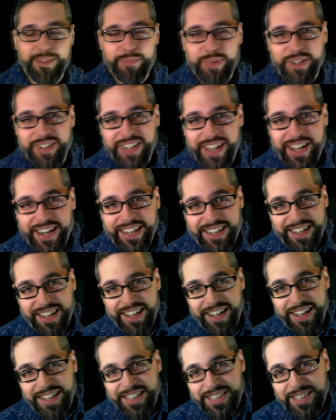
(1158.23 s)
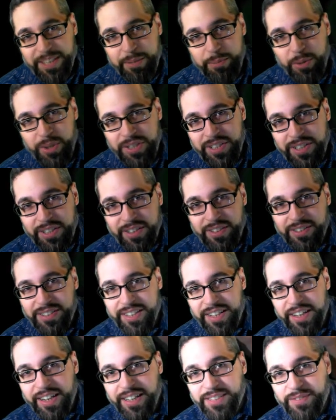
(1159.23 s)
Periodic. See you boys and girls in the next